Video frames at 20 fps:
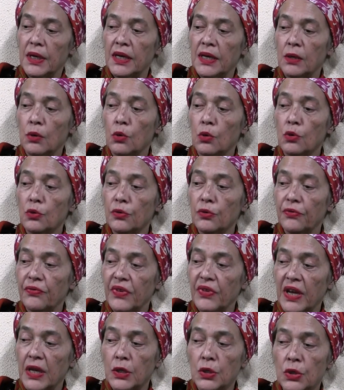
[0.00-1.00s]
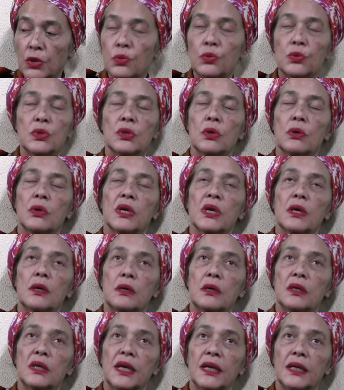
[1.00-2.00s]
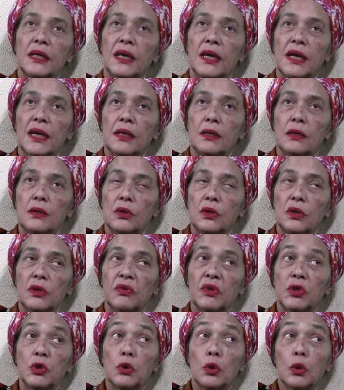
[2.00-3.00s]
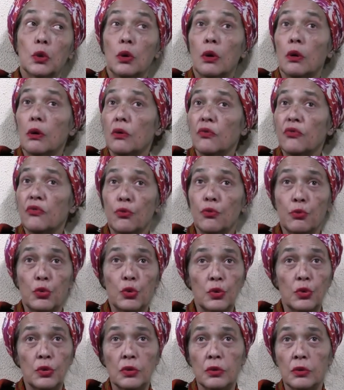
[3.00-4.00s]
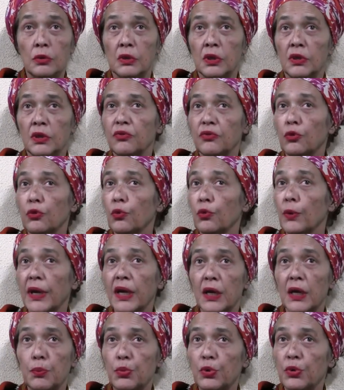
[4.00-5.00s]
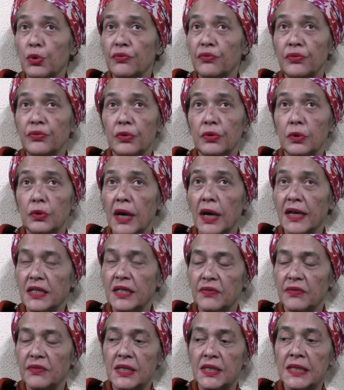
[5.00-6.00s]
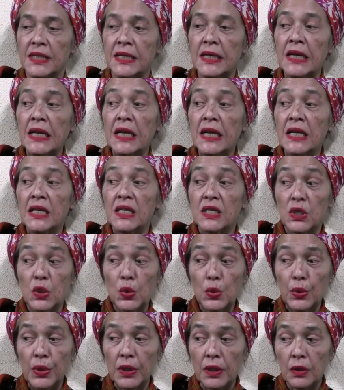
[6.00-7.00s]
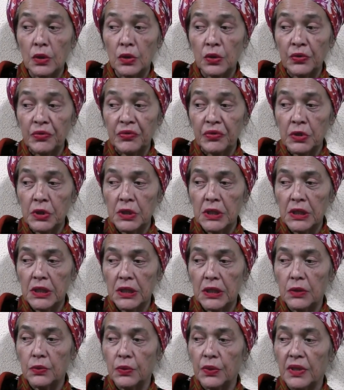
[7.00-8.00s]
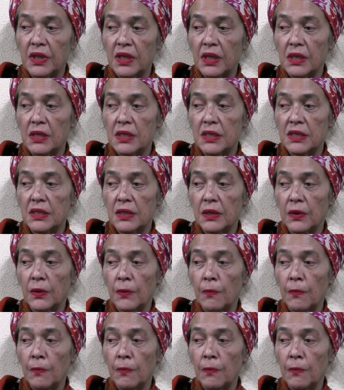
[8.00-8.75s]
and all the fake news going on, and even the call for murder and for rape of activists. So we are confronted with this.